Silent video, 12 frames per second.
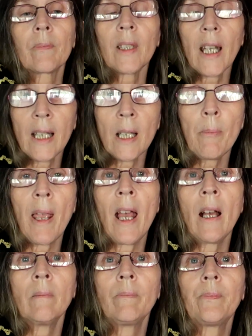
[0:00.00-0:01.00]
Get them
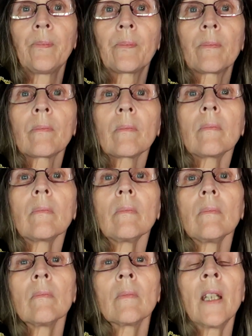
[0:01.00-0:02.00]
out.
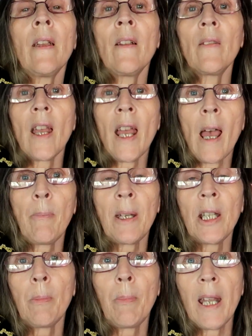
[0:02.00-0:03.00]
They're happy
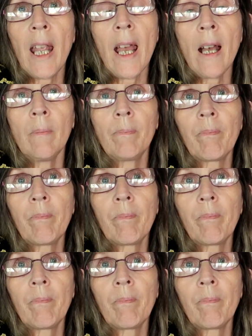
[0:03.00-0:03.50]
to be out.